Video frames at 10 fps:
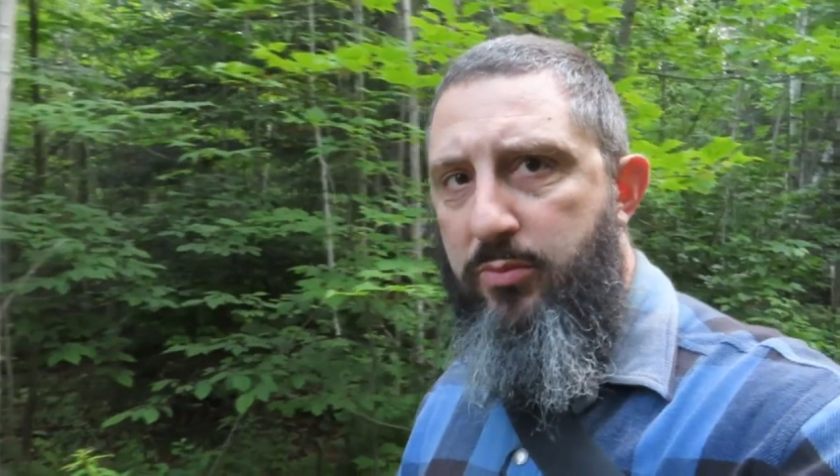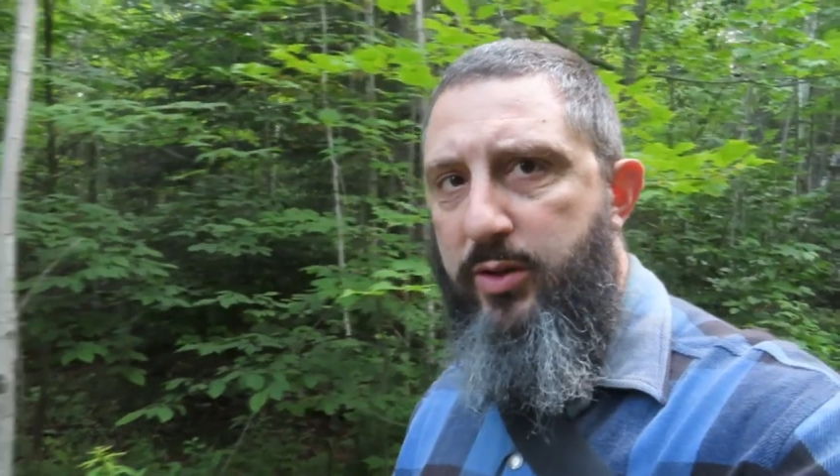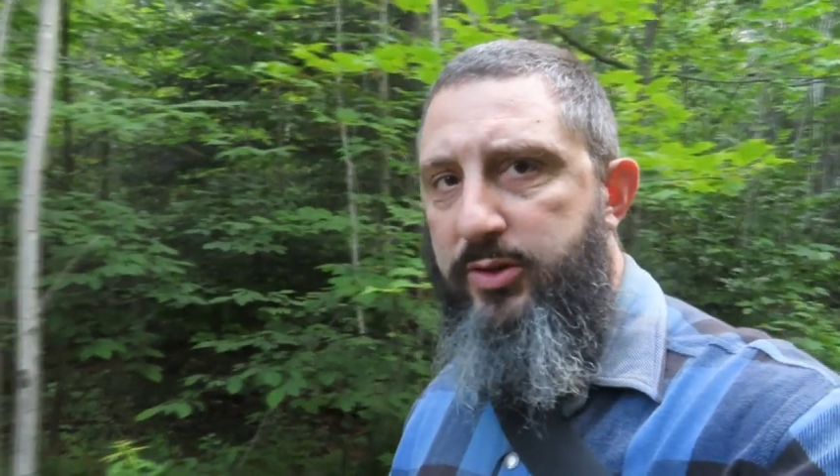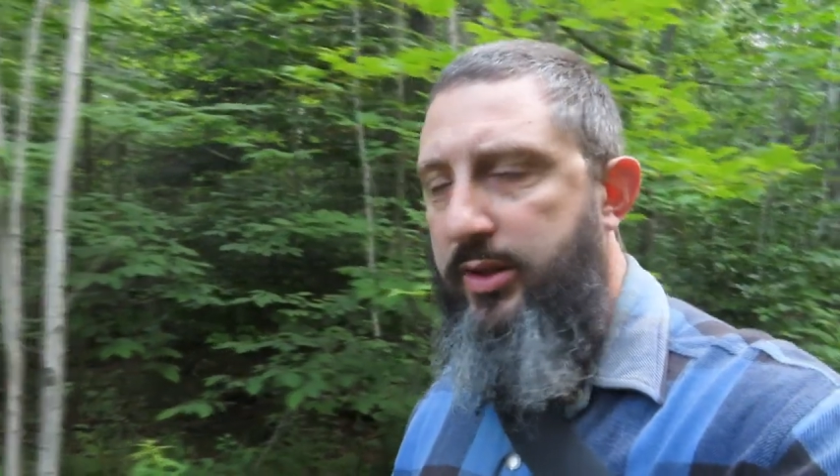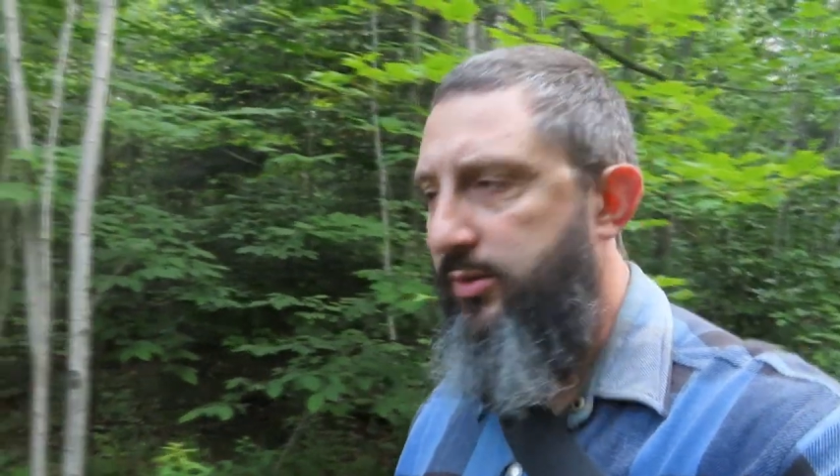
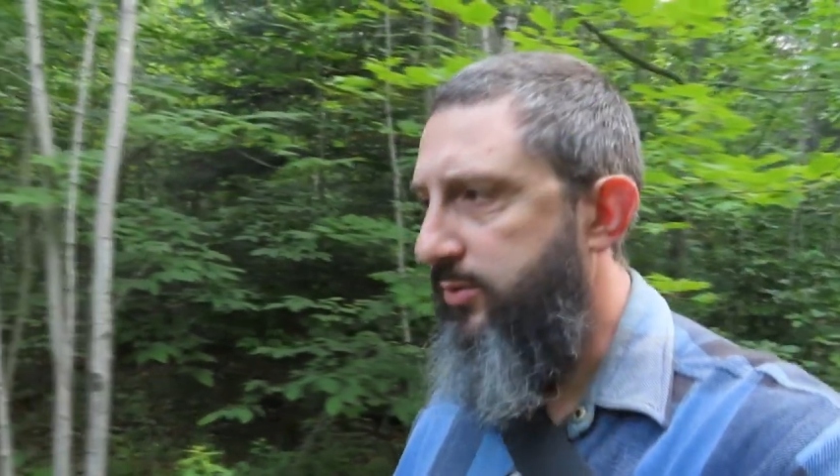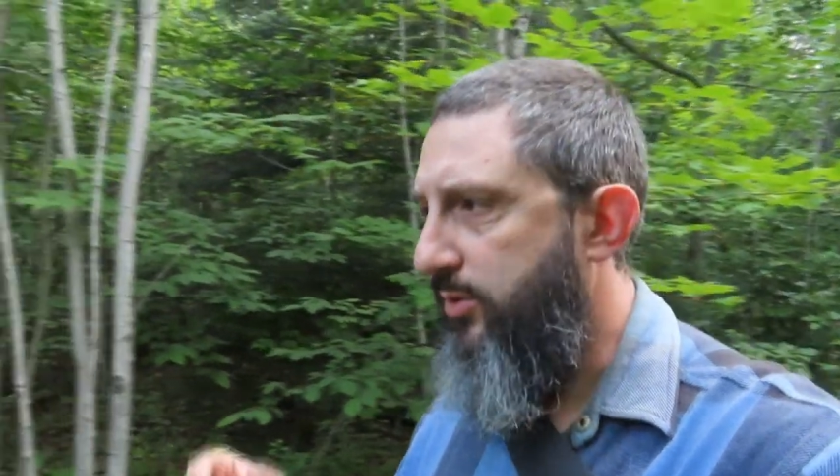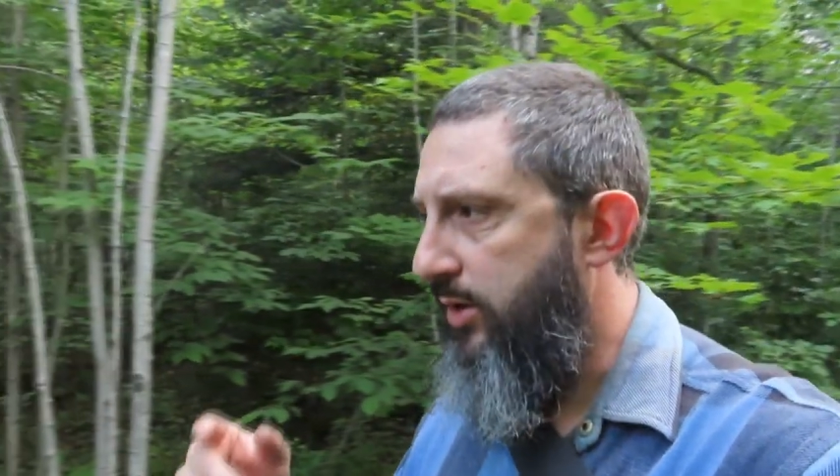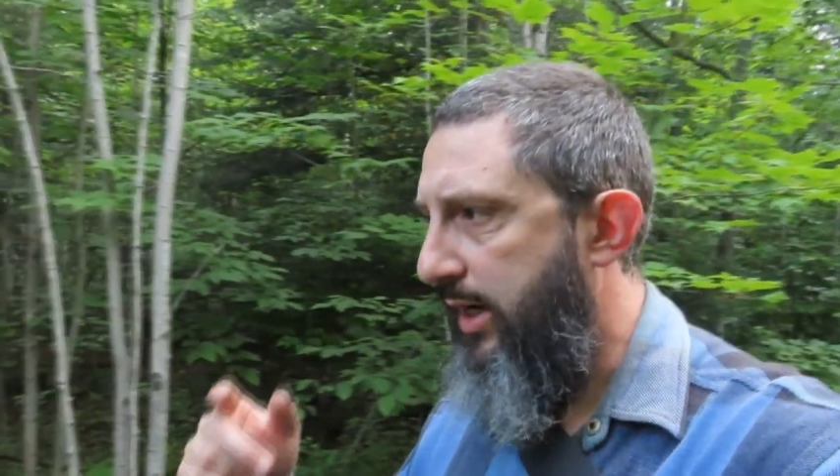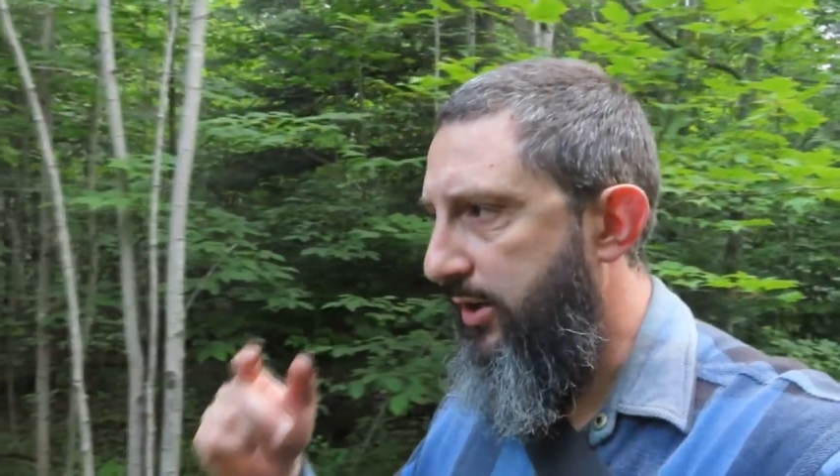we settled
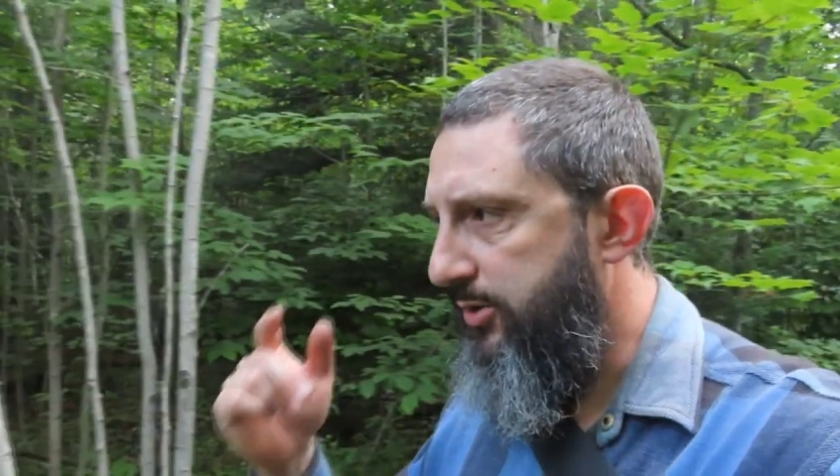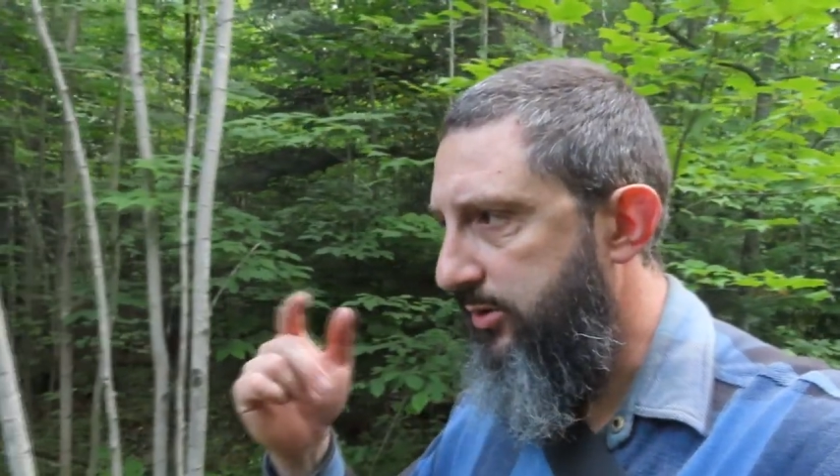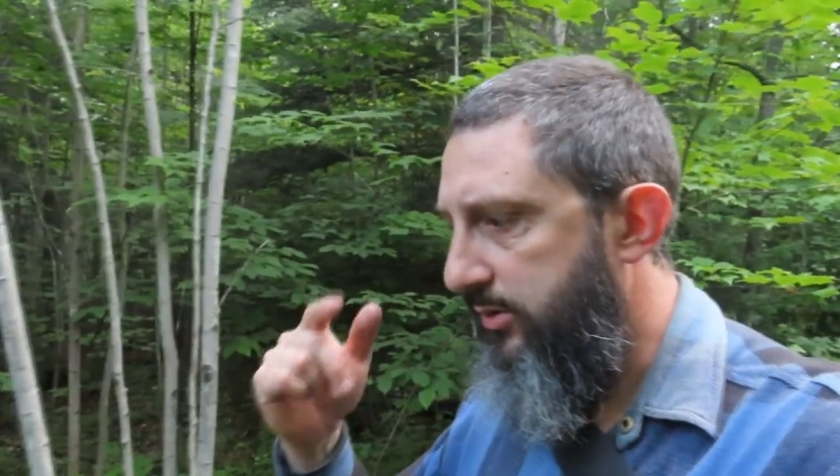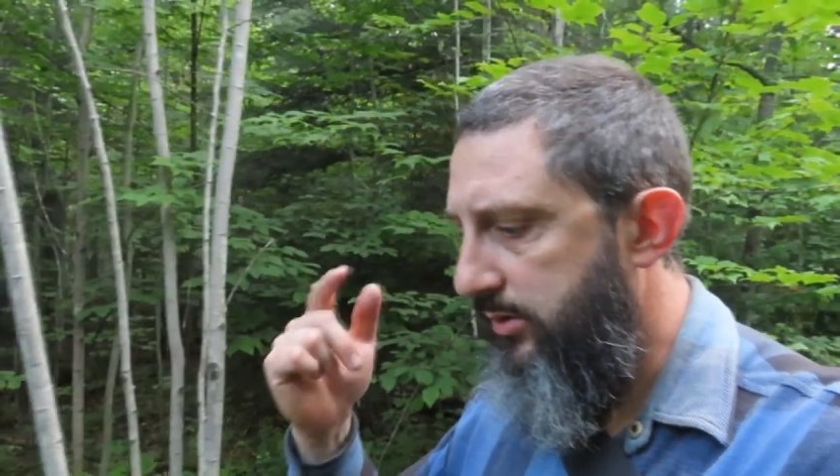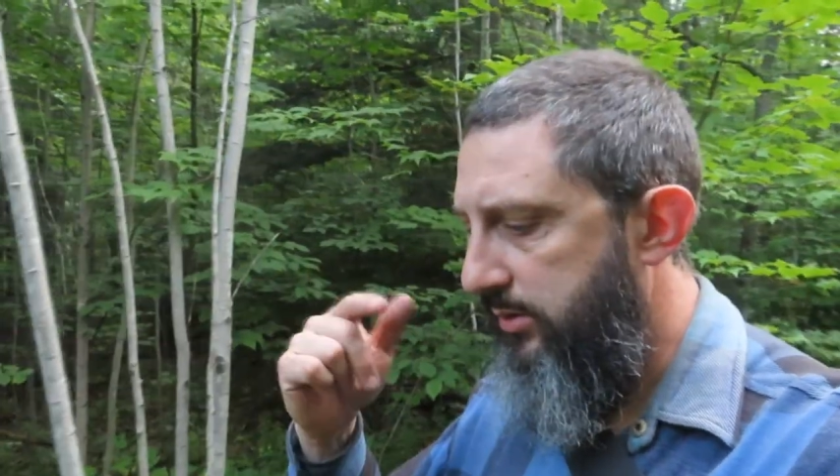for our
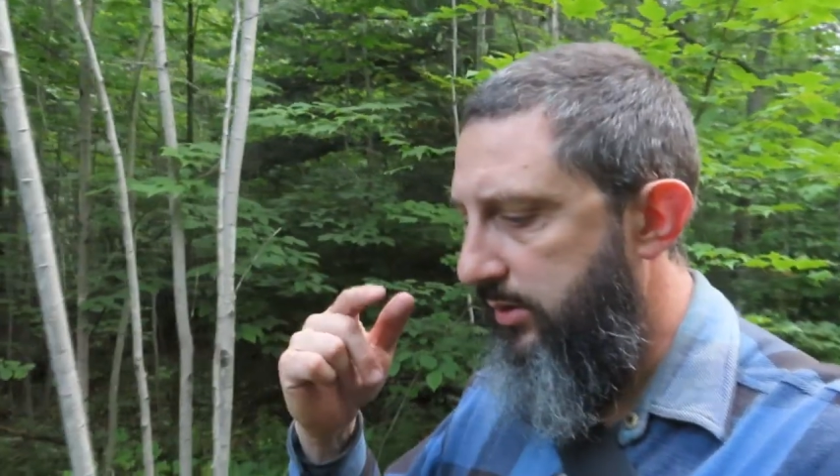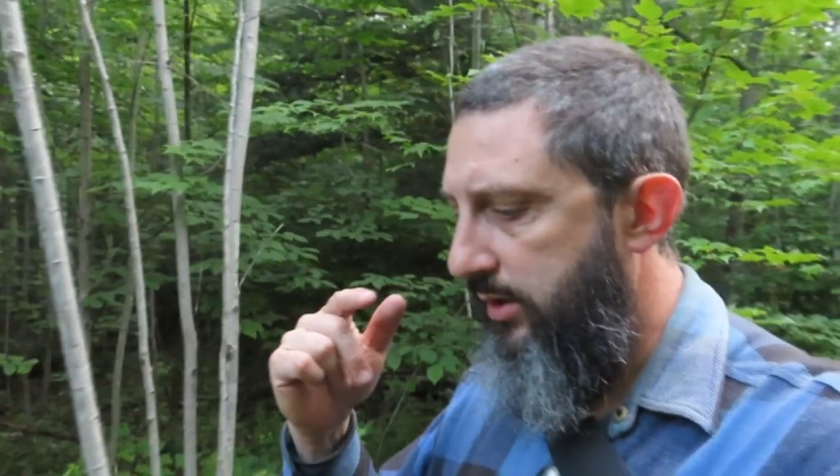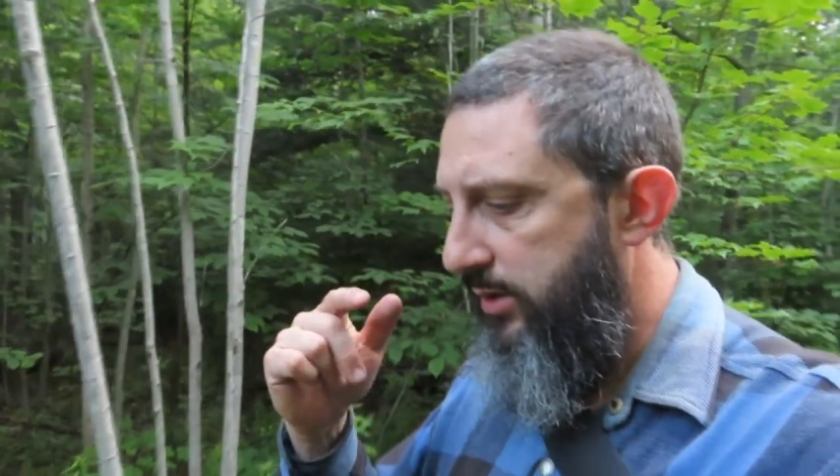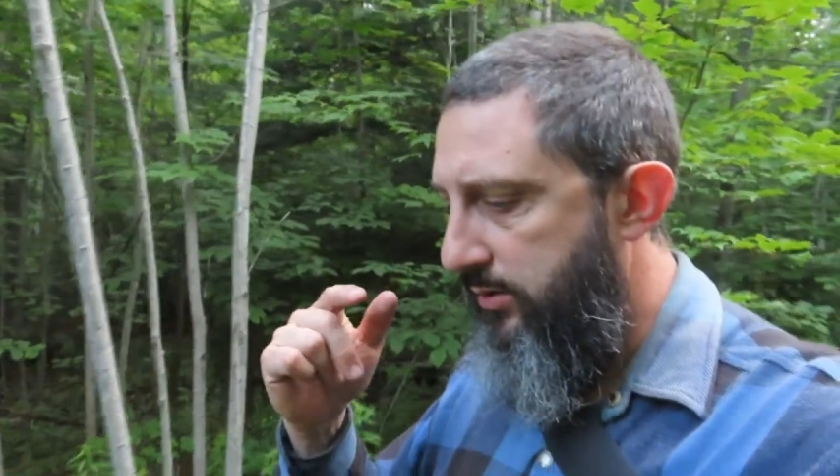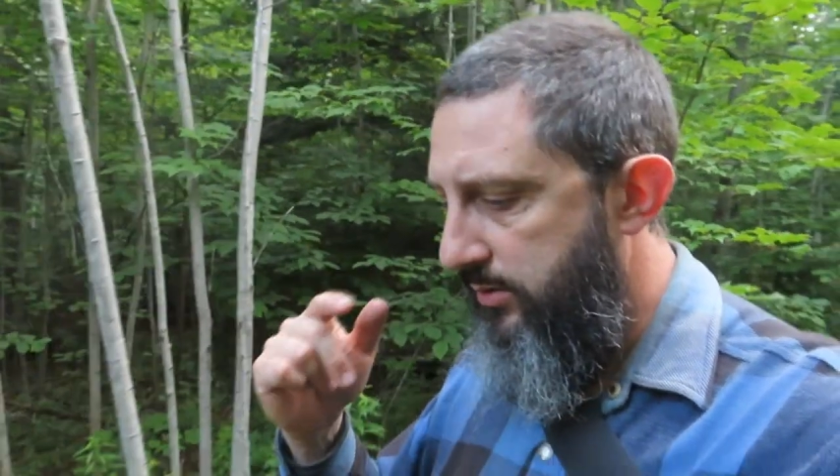house
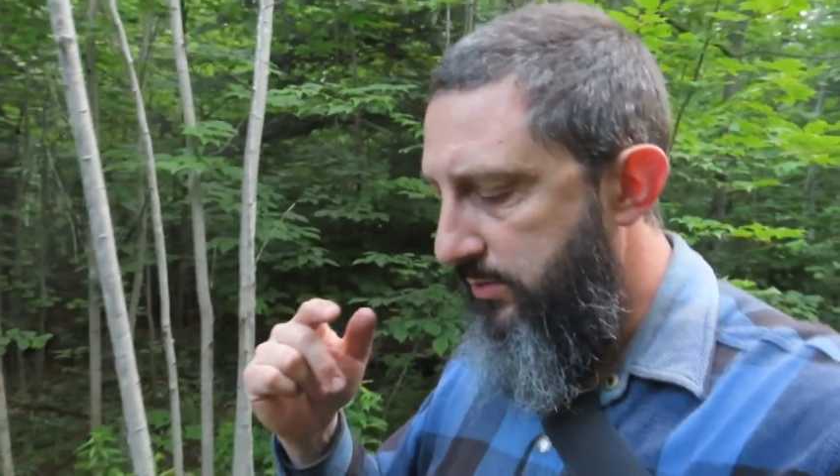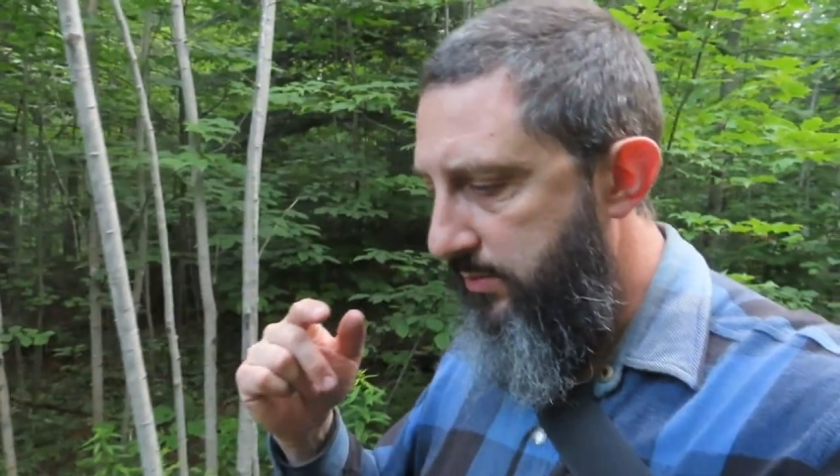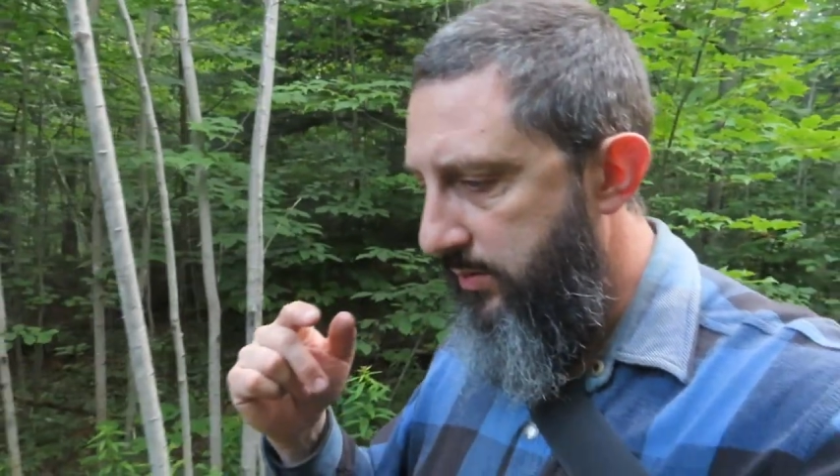in